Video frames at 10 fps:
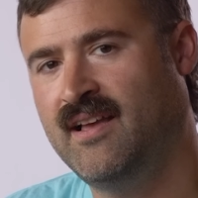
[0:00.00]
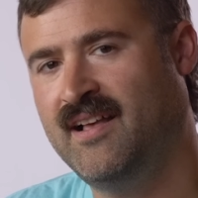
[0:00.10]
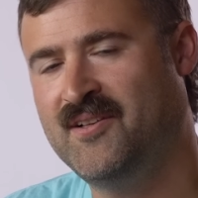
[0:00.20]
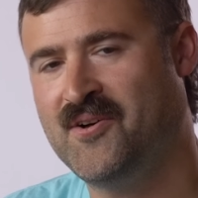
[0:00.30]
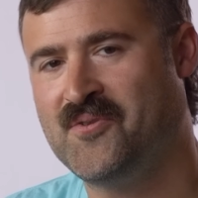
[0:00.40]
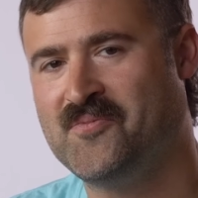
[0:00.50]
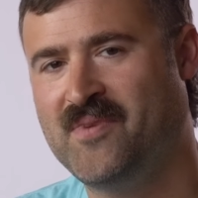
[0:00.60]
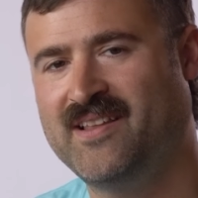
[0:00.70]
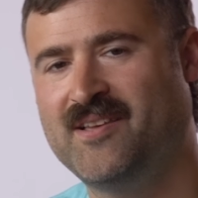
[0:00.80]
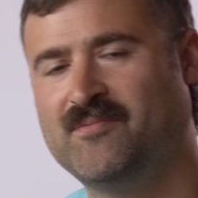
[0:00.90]
Hello,
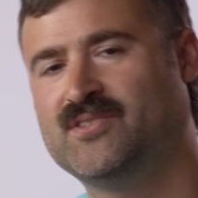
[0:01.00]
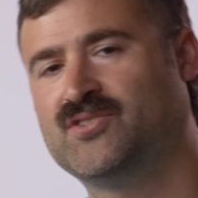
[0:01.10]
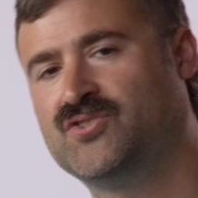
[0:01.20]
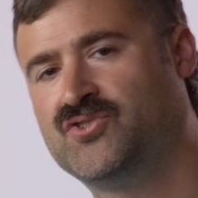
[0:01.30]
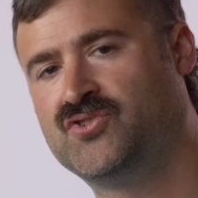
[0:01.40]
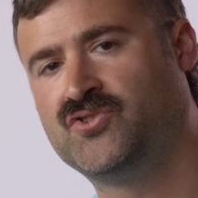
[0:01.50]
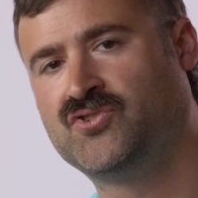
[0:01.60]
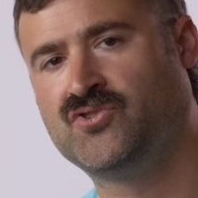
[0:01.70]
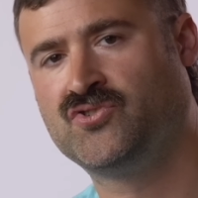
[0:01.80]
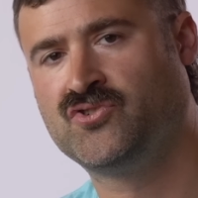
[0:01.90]
my name is
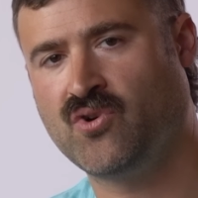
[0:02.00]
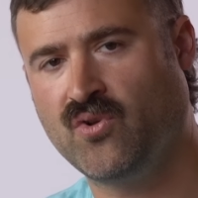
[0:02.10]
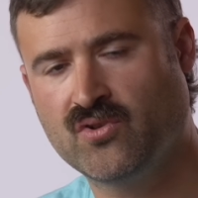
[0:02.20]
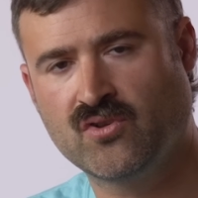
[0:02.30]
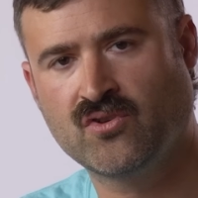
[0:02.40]
Joel